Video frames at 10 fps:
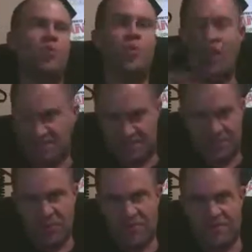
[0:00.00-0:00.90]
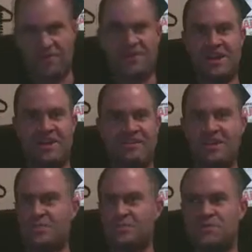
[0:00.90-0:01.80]
whatsoever, okay? It's
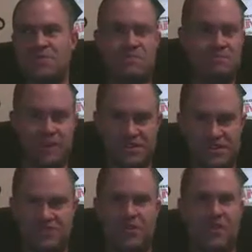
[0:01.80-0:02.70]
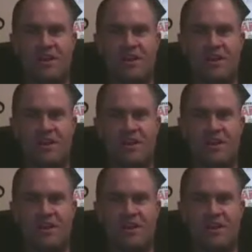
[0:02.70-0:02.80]
not supposed to be a budget sport.